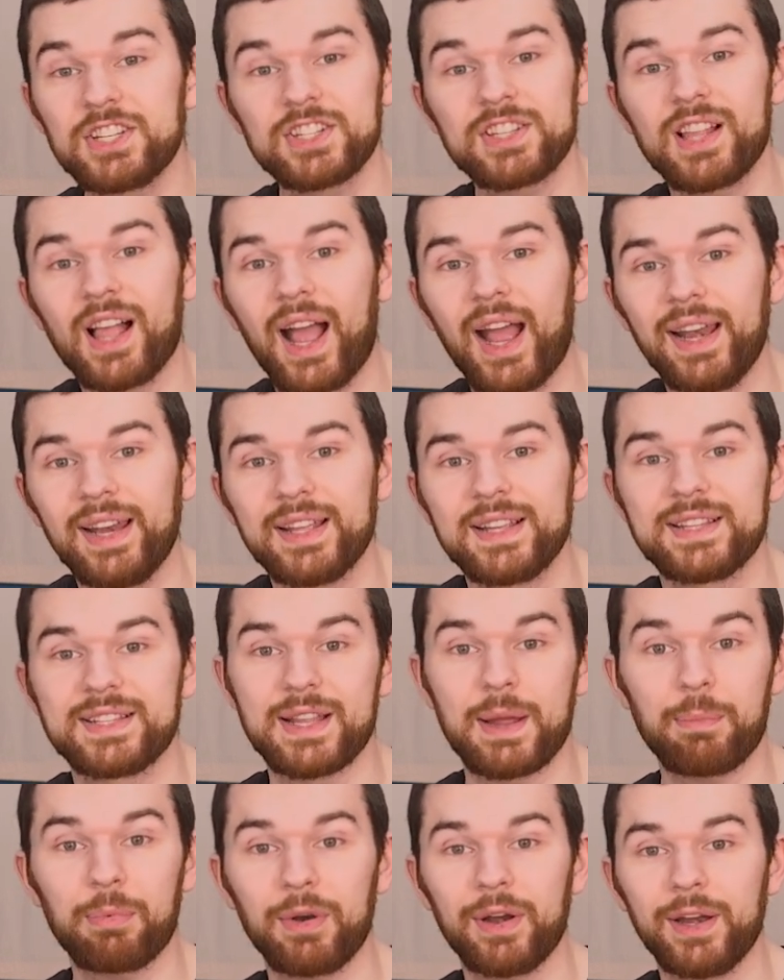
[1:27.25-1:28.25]
slide is
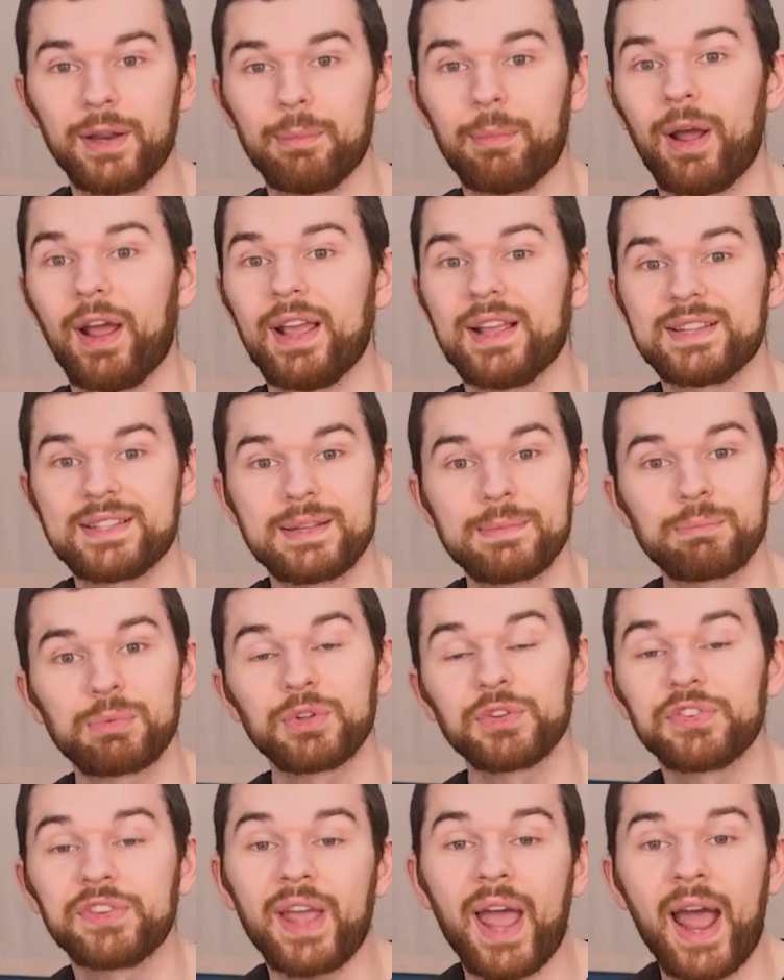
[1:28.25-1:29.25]
separated by a
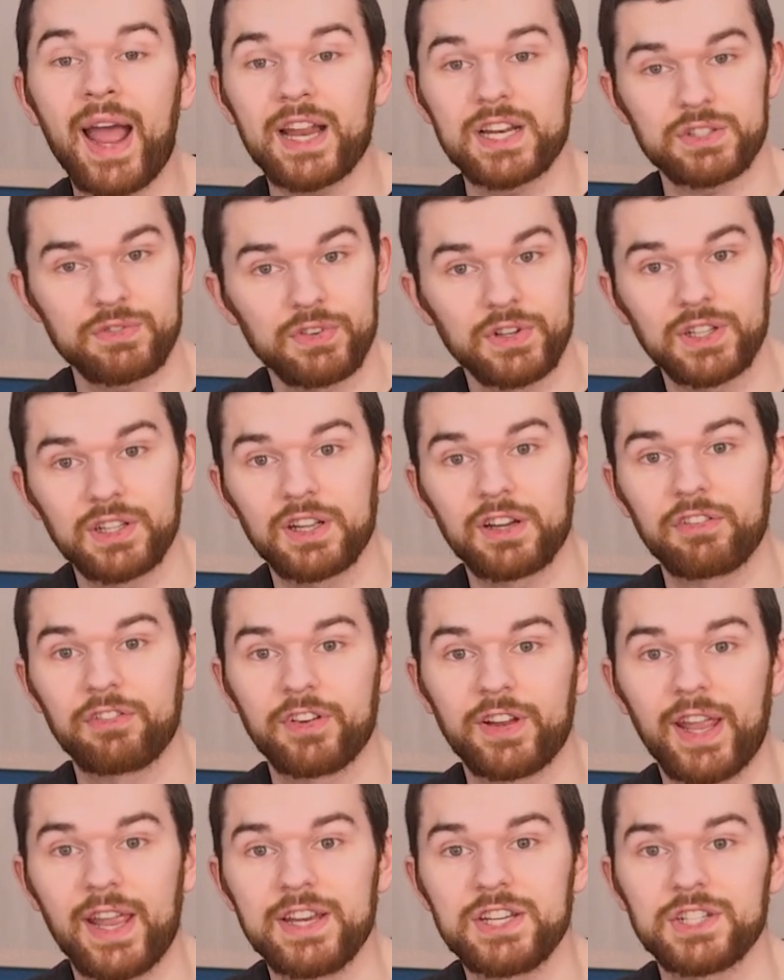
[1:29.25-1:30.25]
simple dash for
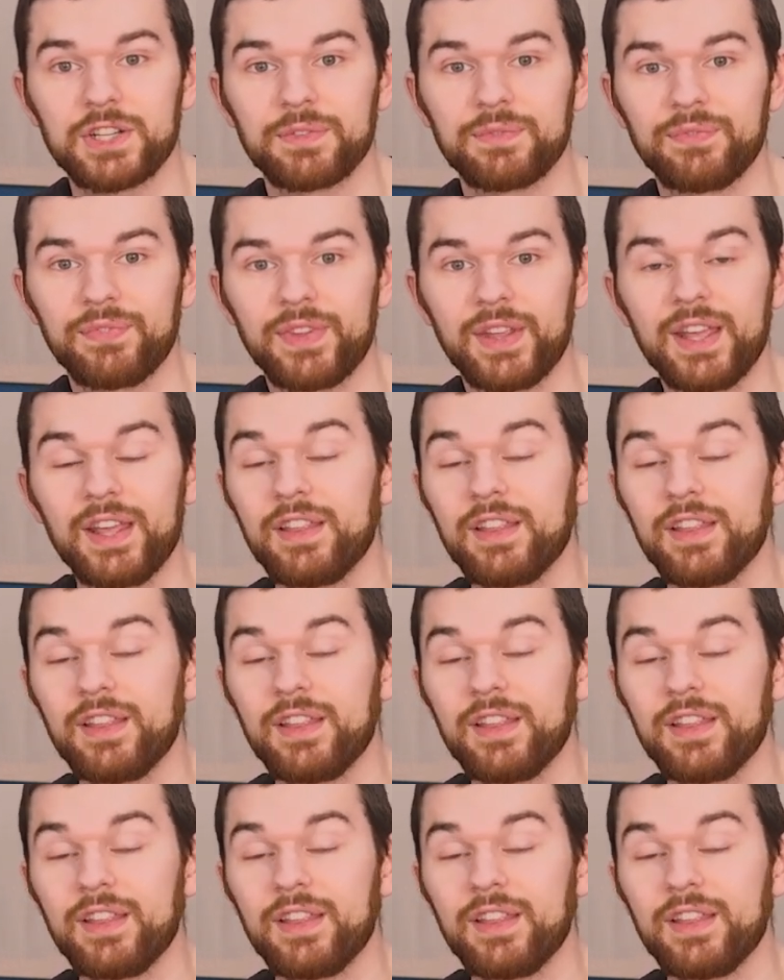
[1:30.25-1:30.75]
clarification.